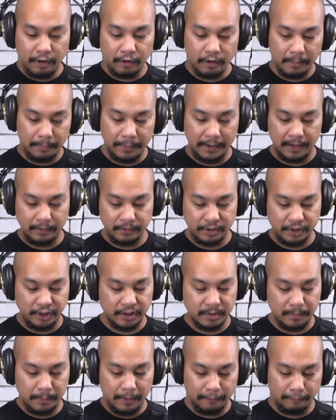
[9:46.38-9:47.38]
on the pair of
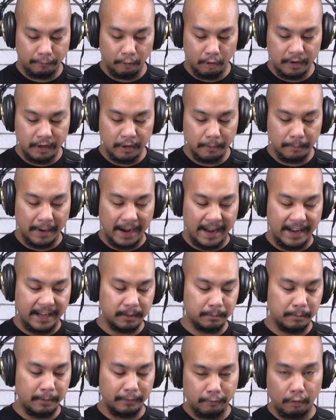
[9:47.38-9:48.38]
shoes before you buy
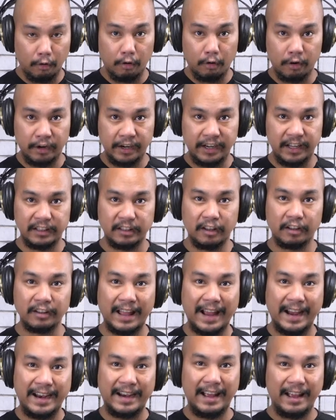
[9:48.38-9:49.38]
it, before ordering it
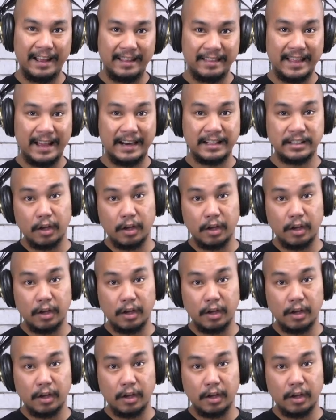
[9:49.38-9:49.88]
online, that is